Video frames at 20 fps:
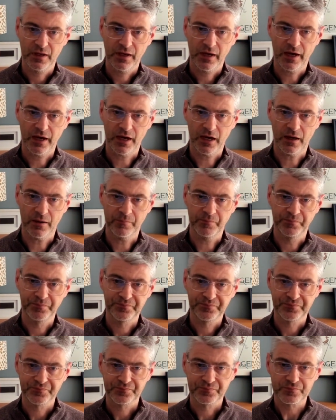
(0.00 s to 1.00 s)

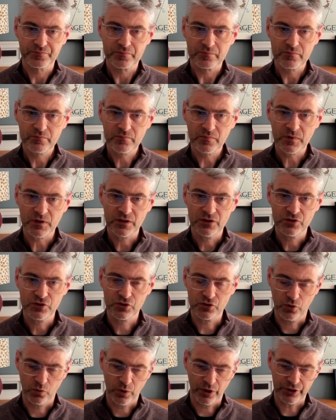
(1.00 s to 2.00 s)

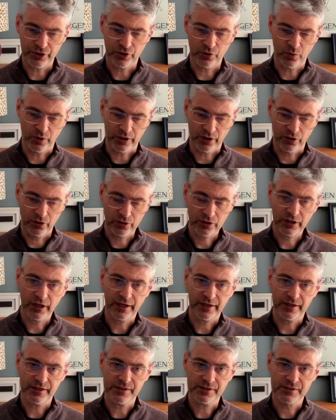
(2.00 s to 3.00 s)
So what you want to look
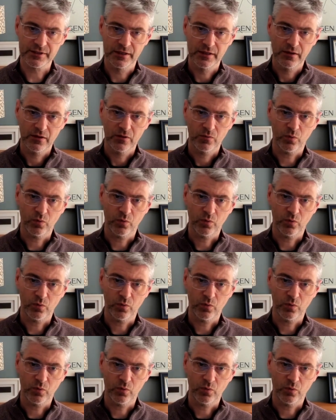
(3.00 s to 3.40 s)
at is,